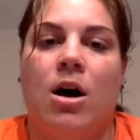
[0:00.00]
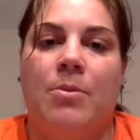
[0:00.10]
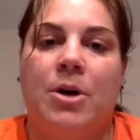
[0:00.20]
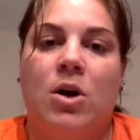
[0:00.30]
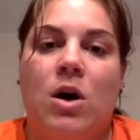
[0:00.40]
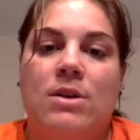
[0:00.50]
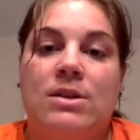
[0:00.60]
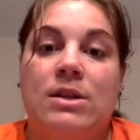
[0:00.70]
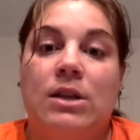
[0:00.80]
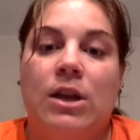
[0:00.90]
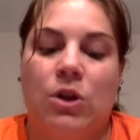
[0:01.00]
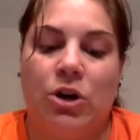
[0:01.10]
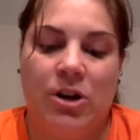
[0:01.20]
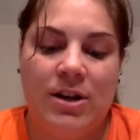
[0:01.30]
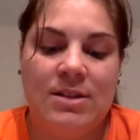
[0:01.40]
They're constantly
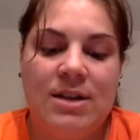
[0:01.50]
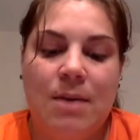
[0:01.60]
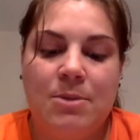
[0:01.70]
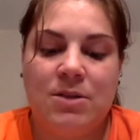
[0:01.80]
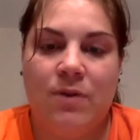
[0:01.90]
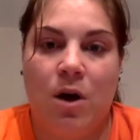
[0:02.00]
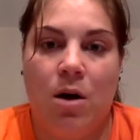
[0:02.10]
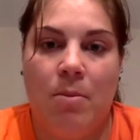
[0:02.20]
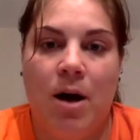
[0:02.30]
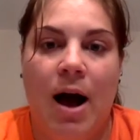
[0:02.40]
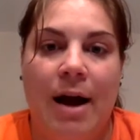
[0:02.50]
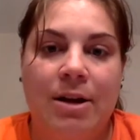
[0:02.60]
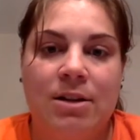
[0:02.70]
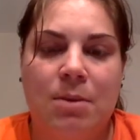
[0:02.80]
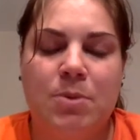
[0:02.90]
learning steps from higher
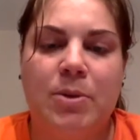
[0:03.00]
steps,